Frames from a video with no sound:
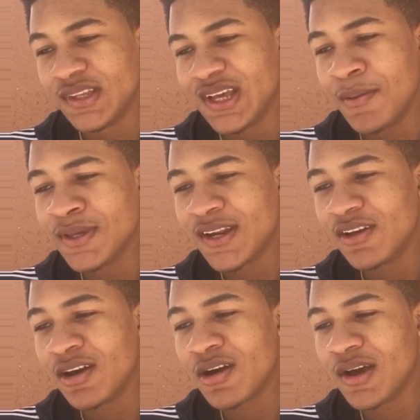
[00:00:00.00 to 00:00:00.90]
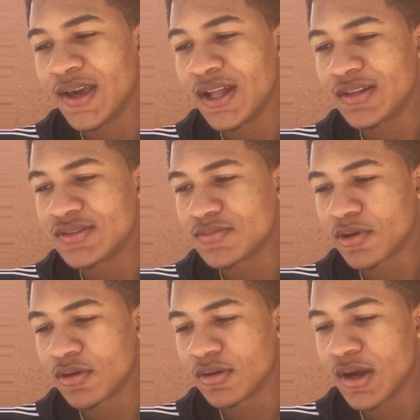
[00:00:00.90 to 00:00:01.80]
I'm getting all L's, bro.
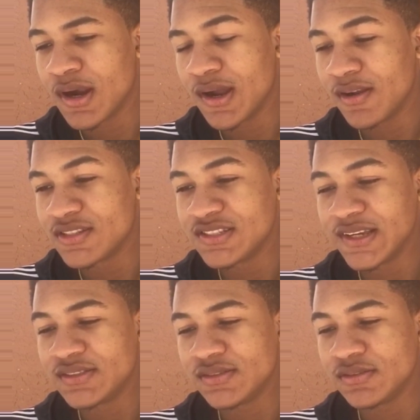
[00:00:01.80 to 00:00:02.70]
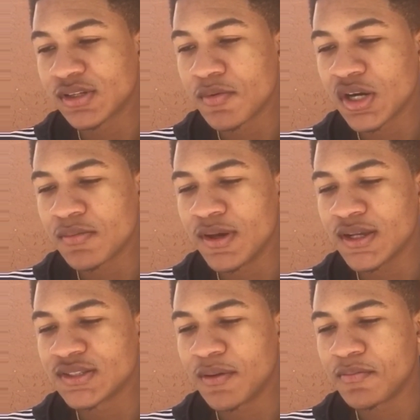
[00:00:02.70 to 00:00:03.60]
All right. She's 18. Come on.
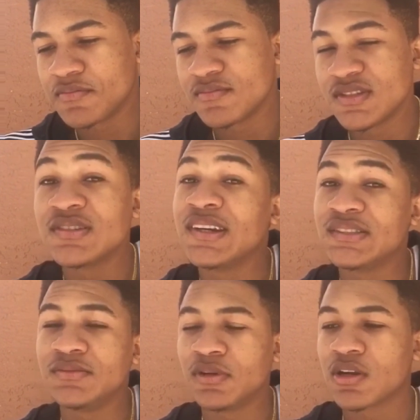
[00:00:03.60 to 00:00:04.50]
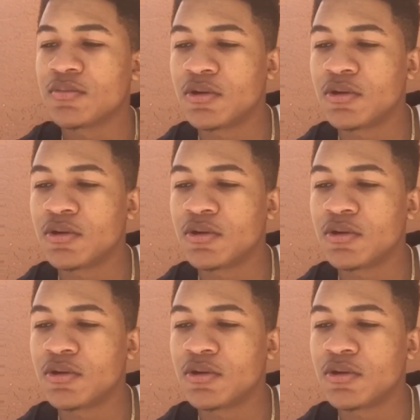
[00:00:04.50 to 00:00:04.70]
Accept. She's 18, bro. Come on.